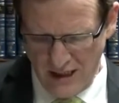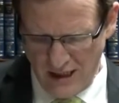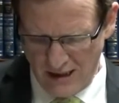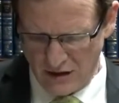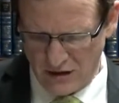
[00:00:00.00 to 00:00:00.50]

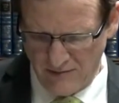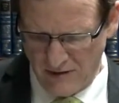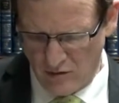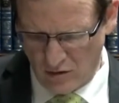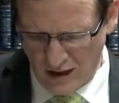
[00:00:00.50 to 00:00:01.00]
Hashem
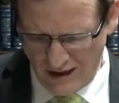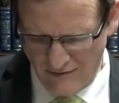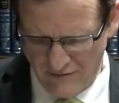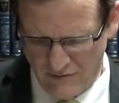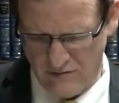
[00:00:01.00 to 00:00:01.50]

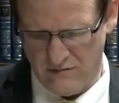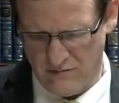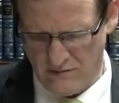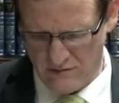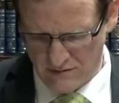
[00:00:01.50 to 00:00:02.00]
Elokav.
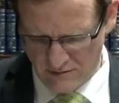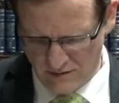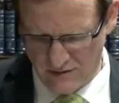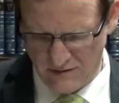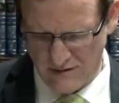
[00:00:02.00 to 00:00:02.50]
It's
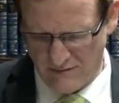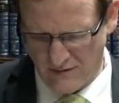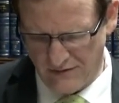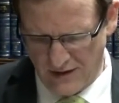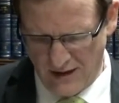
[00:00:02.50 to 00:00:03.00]
written
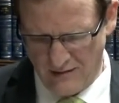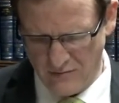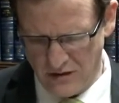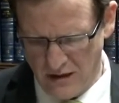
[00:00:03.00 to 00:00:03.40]
several times.